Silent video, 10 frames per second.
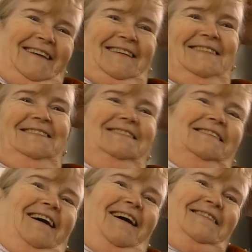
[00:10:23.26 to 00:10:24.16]
those are the
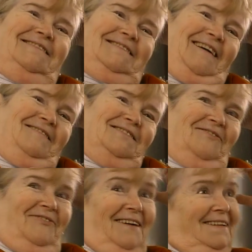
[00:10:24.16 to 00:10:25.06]
kinds, that was
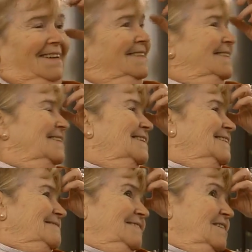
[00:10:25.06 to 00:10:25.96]
funny.
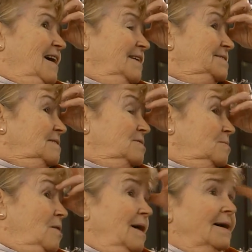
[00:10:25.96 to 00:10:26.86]
Well, I don't know
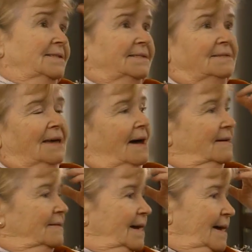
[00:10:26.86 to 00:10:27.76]
why I did that
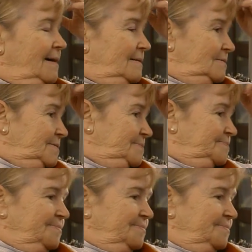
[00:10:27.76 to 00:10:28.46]
or how, or